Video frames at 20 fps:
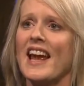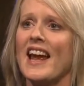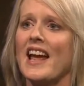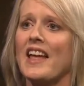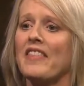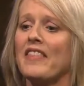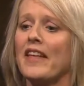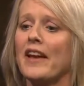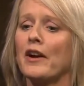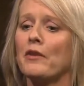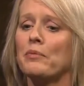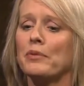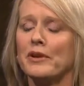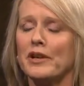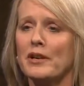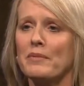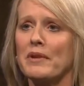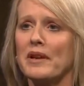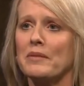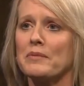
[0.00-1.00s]
And their
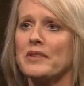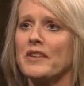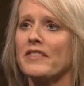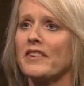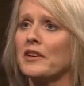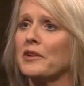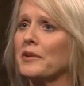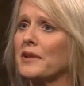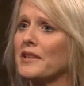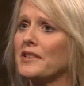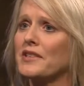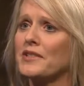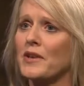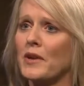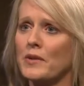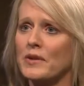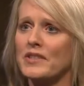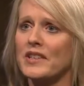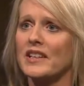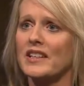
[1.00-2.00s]
premiums have increased
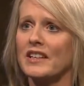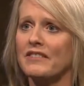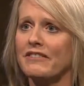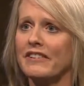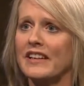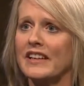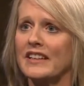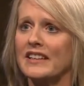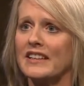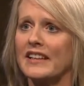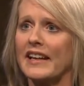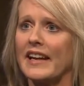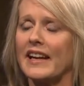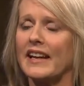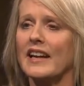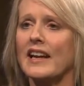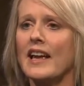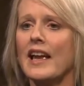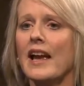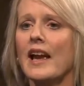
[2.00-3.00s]
so
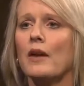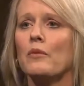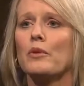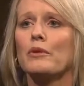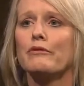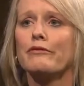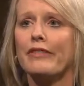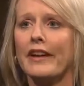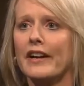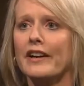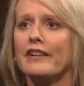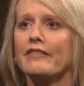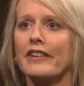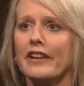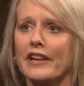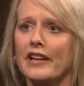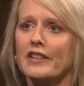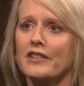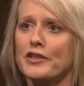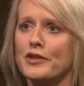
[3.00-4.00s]
significantly, and we're very,
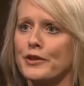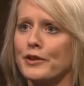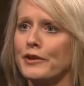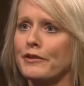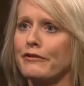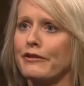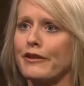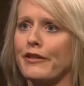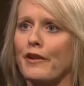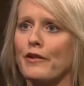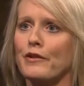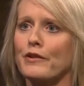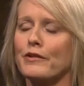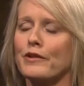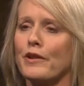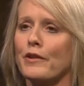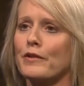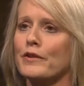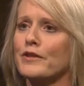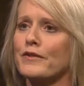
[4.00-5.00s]
very concerned for those,
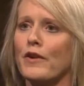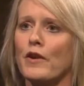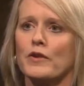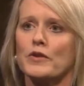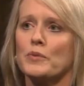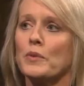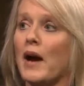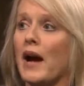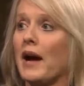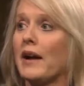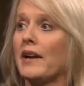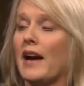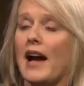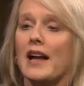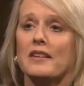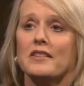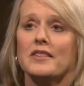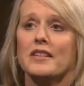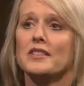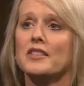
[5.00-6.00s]
those folks. I
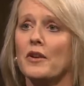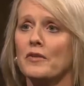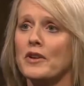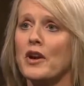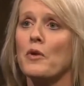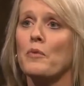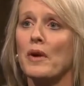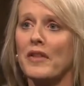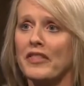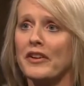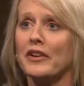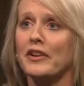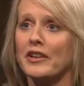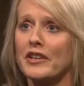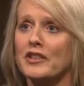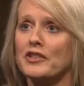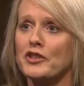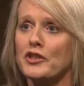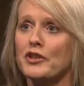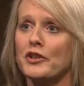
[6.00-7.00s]
honestly don't know what they're going
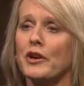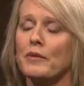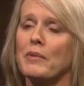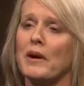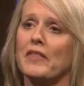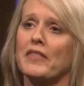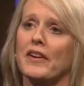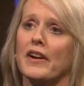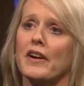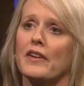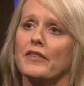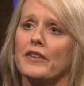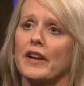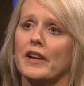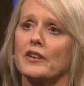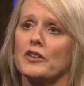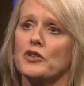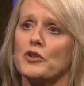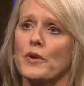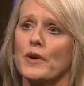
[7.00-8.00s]
to do about their health
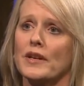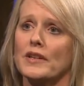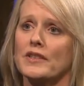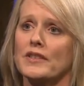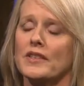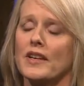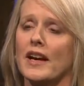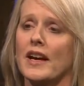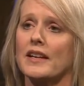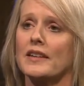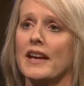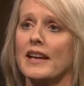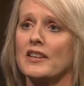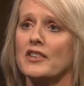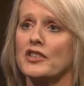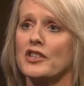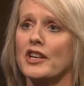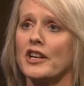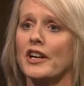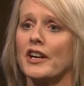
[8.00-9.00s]
care choice uh,
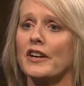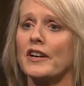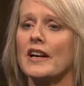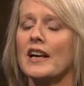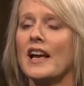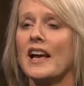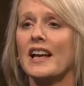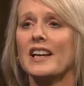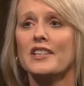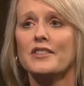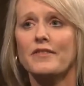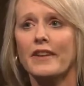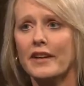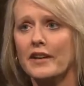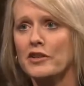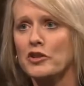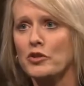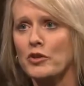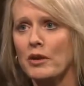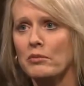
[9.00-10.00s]
next year. It's
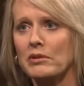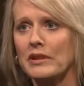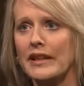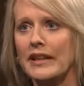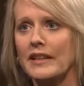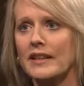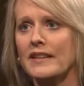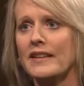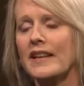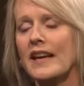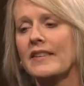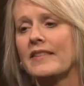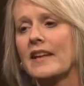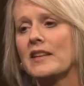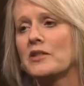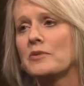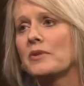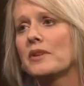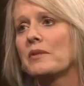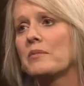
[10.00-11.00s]
very troubling, and, and
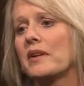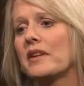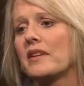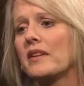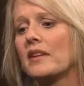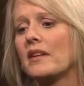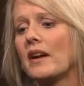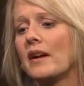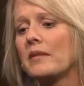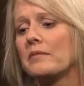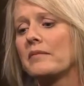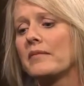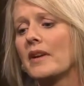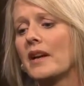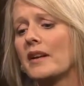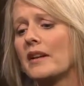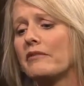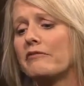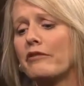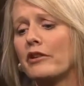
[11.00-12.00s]
that's really been um,
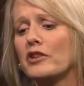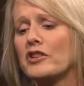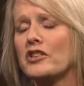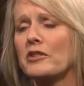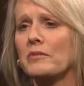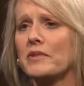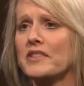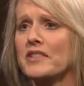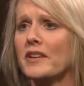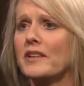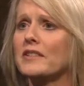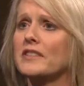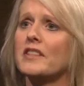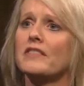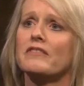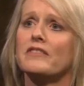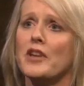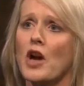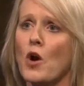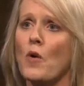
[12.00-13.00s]
an unfortunate result
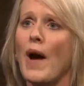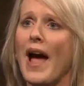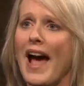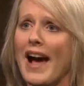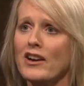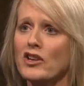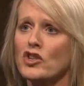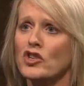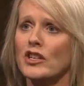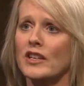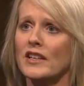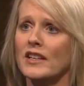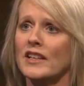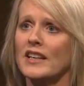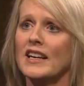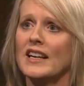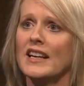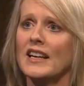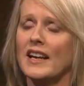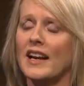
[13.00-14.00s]
of no action
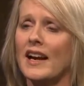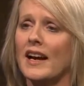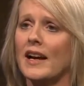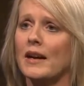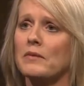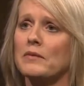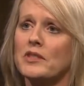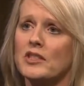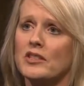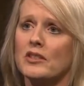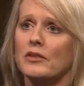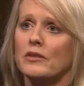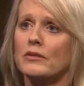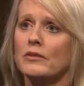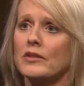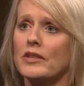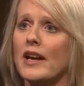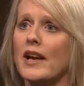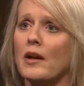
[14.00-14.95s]
um, to, to